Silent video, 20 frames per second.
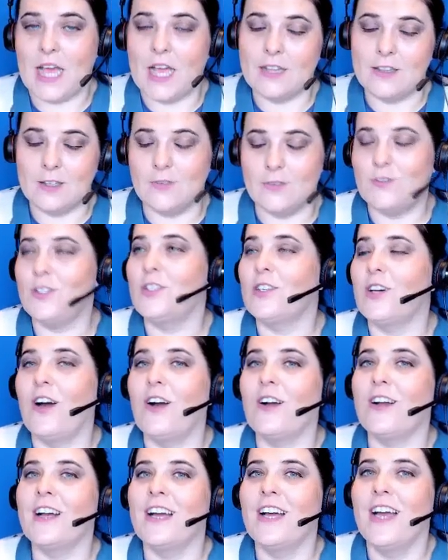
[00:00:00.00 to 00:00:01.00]
I love to
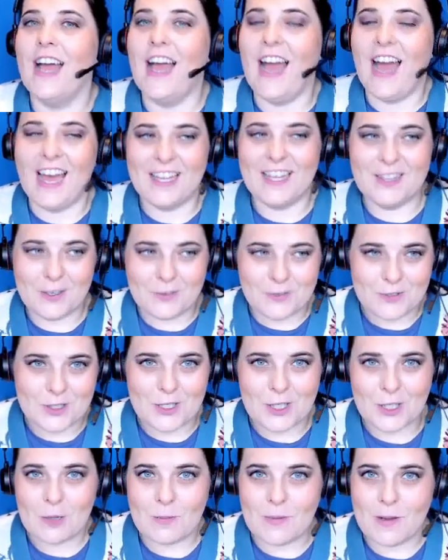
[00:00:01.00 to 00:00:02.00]
talk. I love to
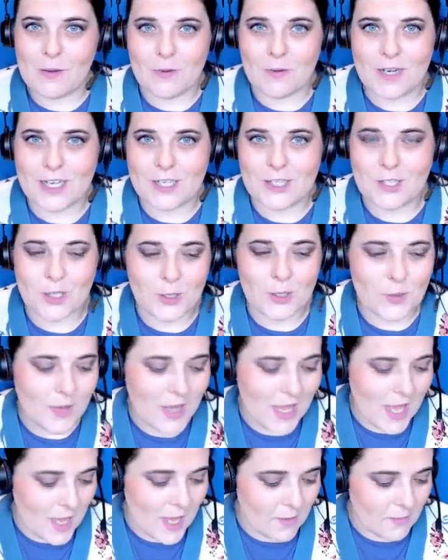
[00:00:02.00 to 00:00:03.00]
talk about what I do.
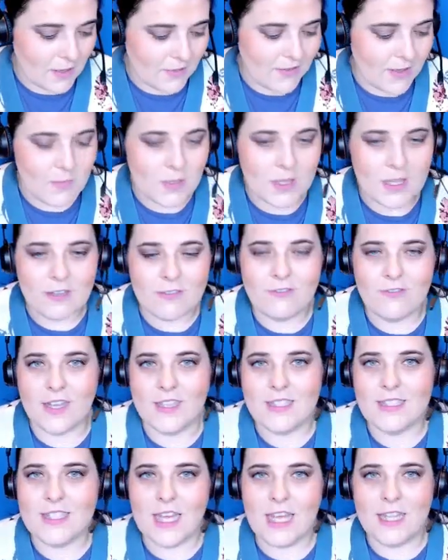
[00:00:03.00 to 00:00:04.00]
My family and
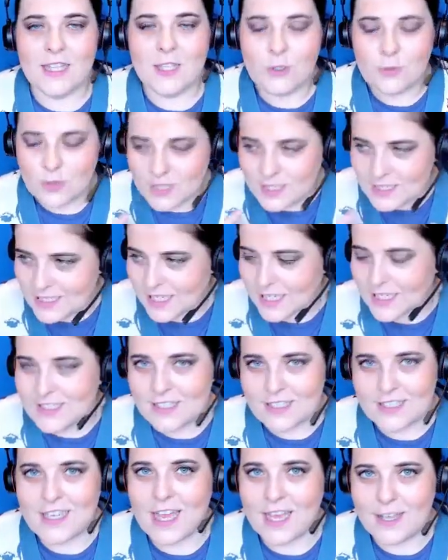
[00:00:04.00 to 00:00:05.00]
friends are literally sick
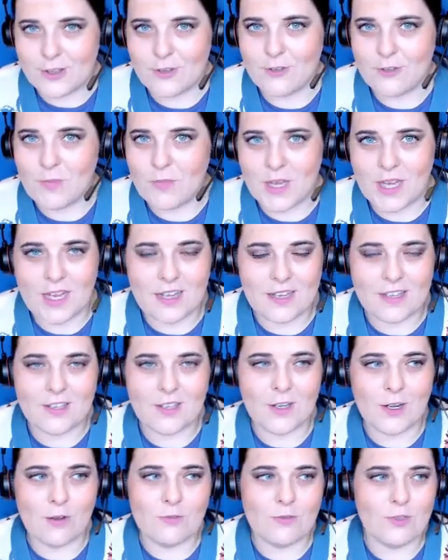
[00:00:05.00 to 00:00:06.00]
to death of me, you
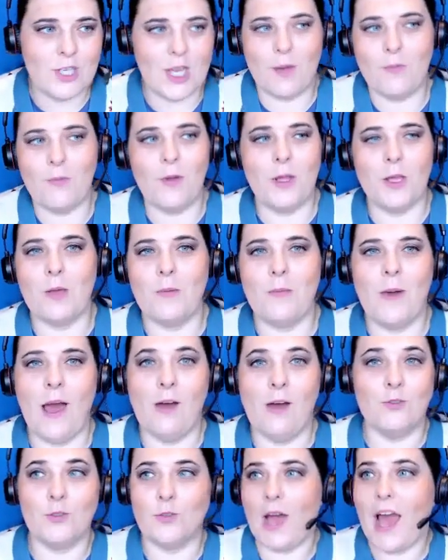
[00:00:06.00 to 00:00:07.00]
know, jabbering
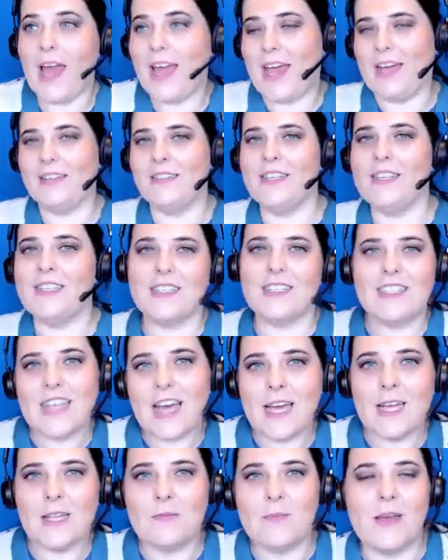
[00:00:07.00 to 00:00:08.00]
about, I had this
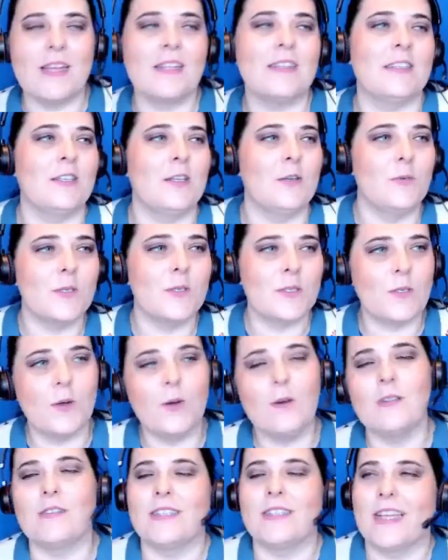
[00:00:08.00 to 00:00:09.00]
assignment and it was
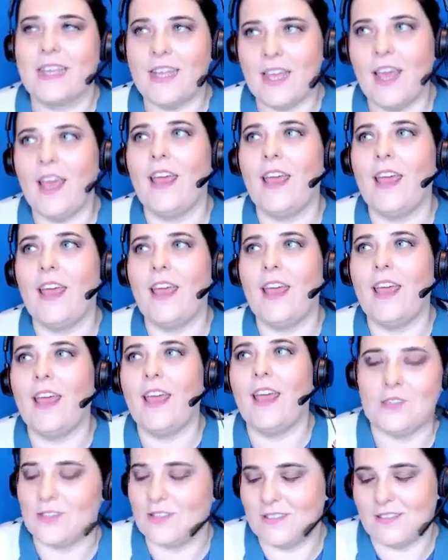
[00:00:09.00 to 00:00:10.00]
cool. And like, yeah, yeah,
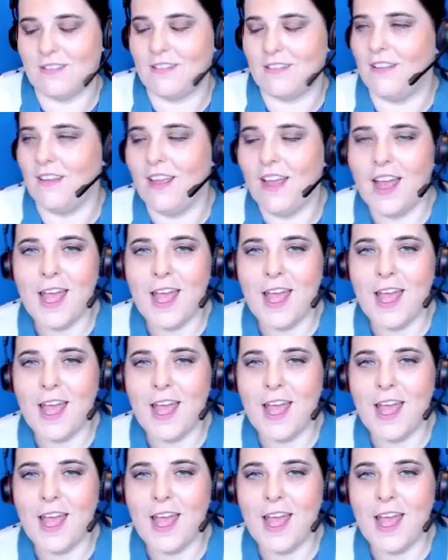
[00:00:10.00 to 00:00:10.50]
Aggie, just. Uh.